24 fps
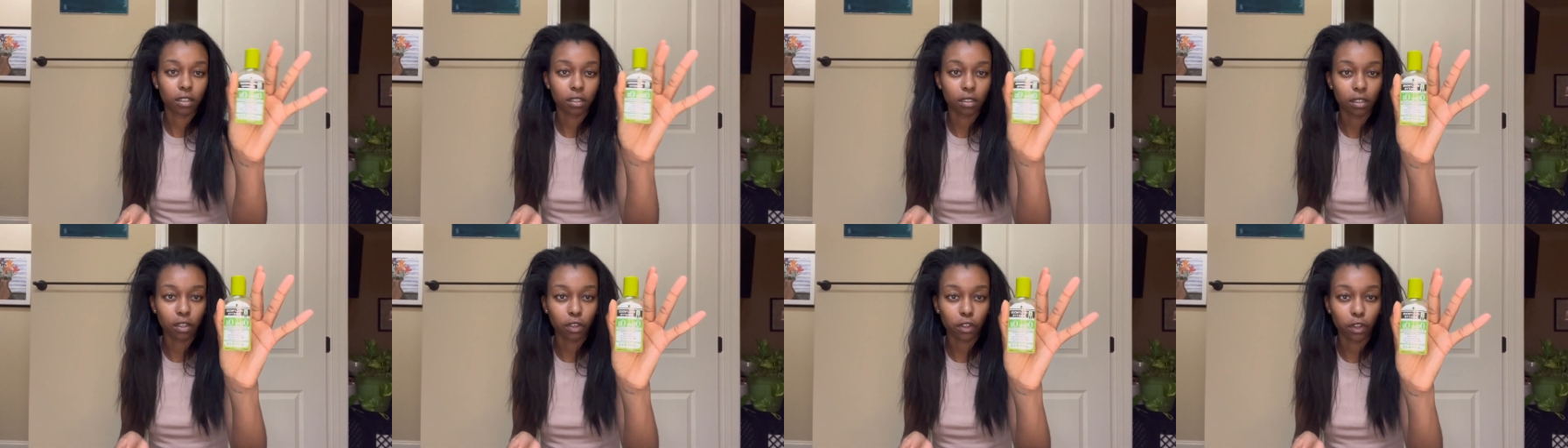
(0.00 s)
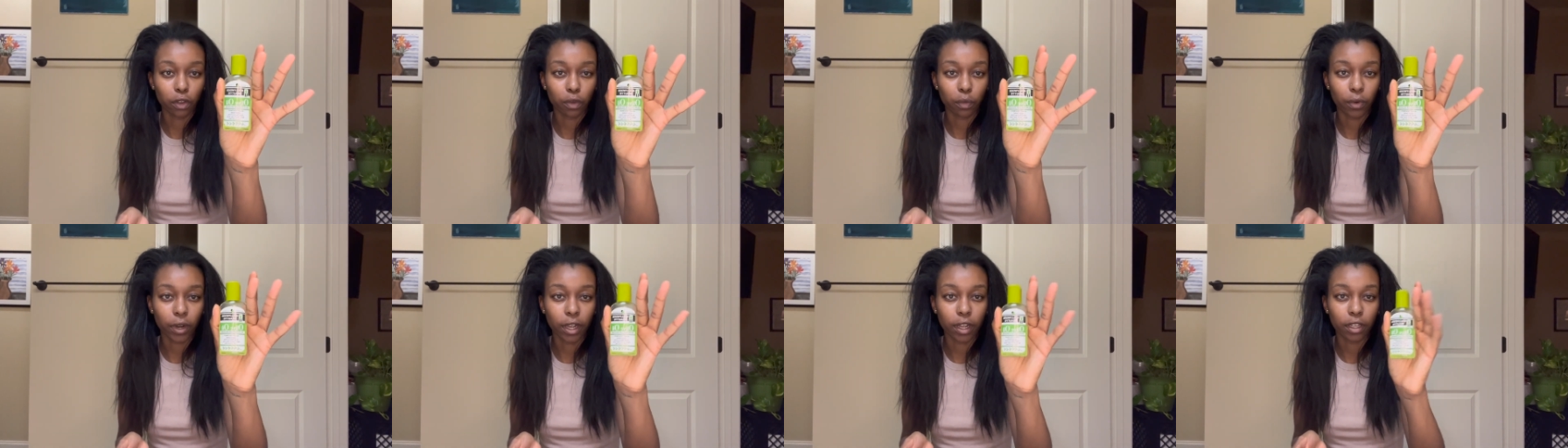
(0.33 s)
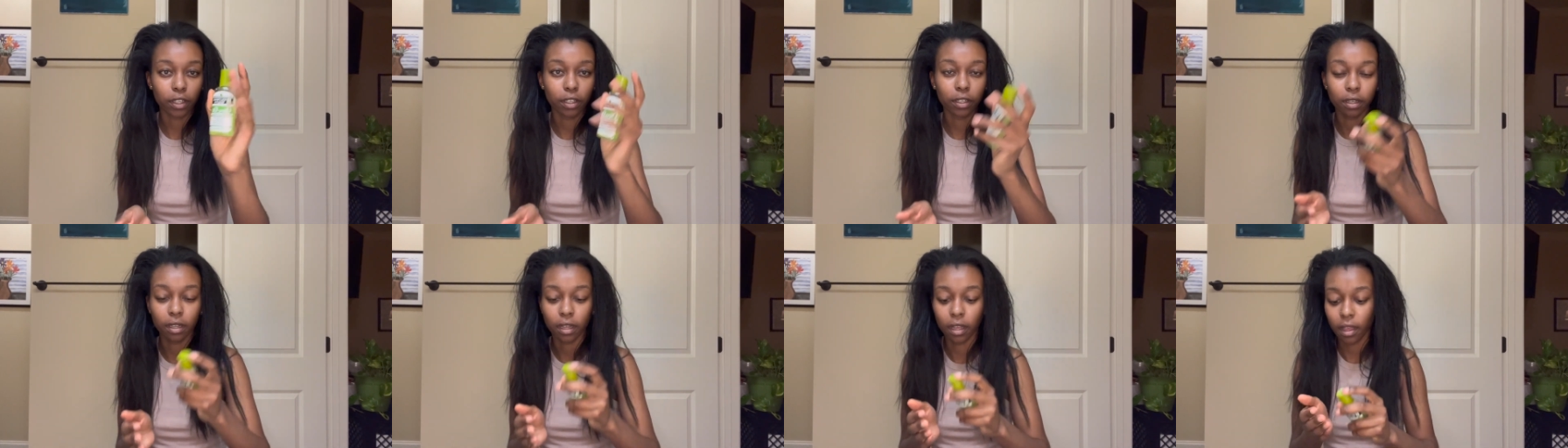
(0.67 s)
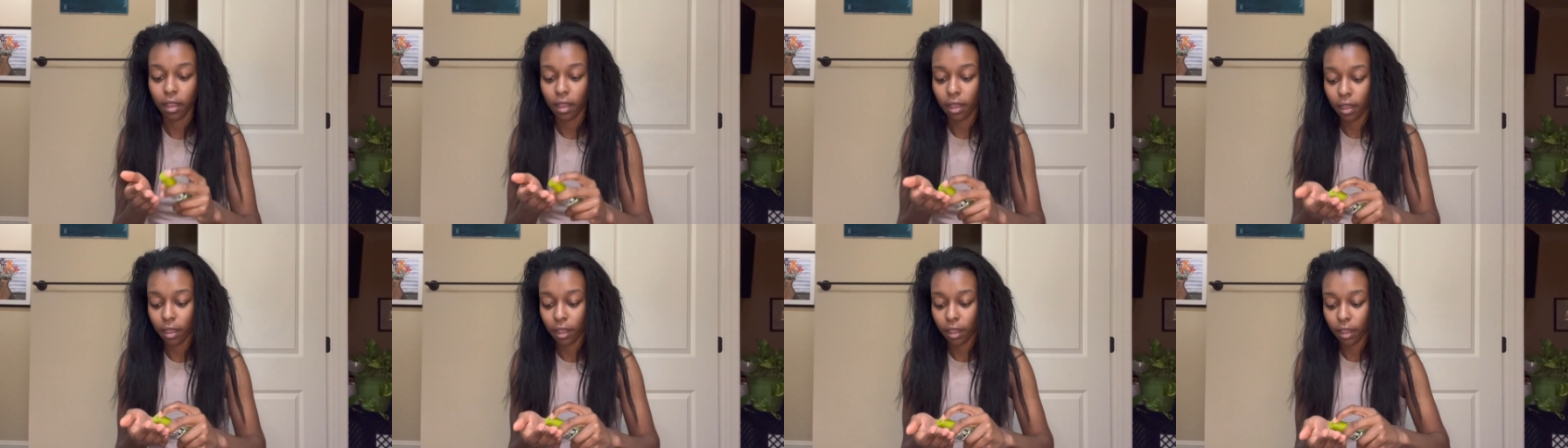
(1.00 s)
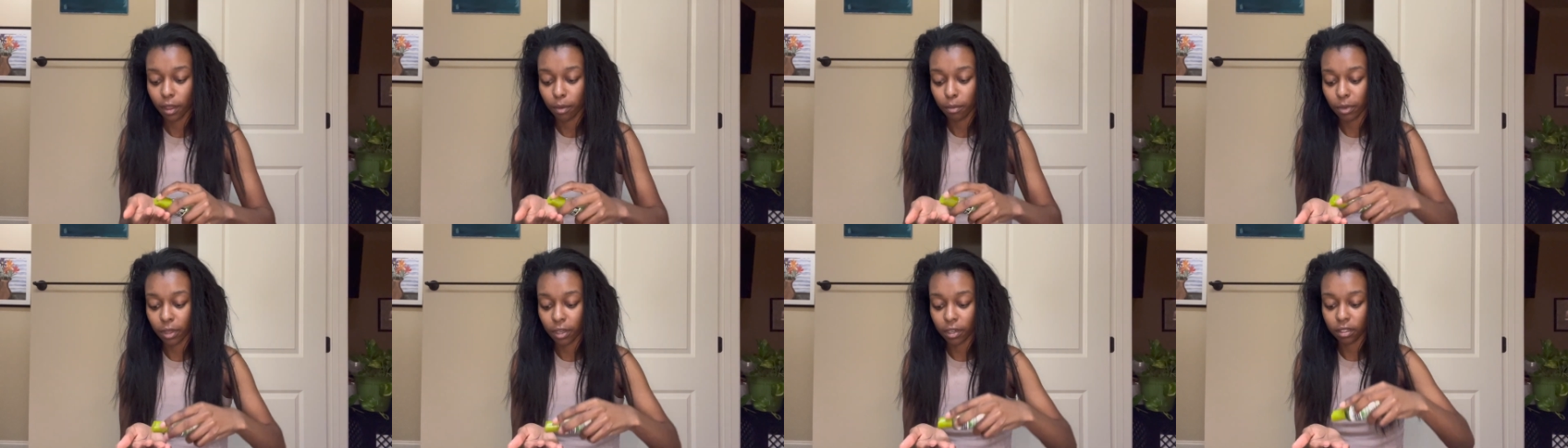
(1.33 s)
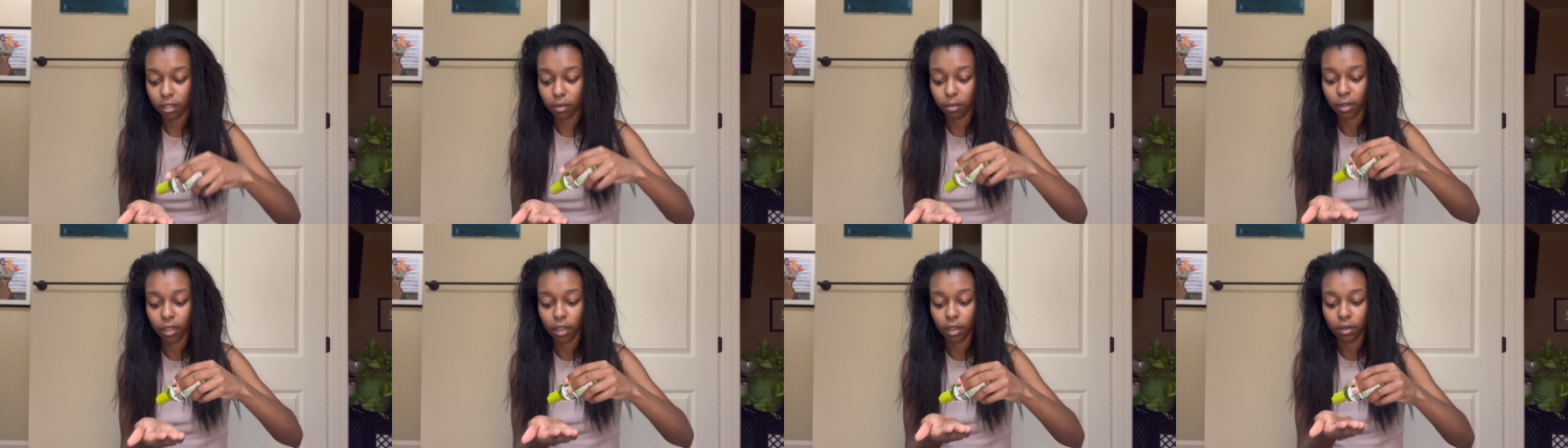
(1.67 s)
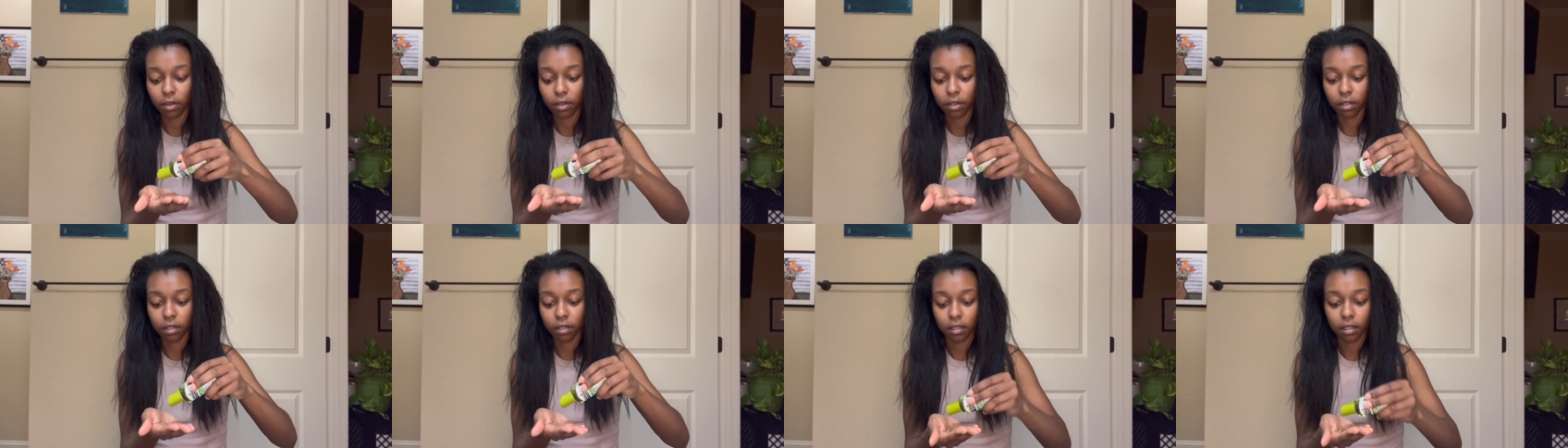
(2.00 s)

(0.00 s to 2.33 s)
a little regular beauty supply oil.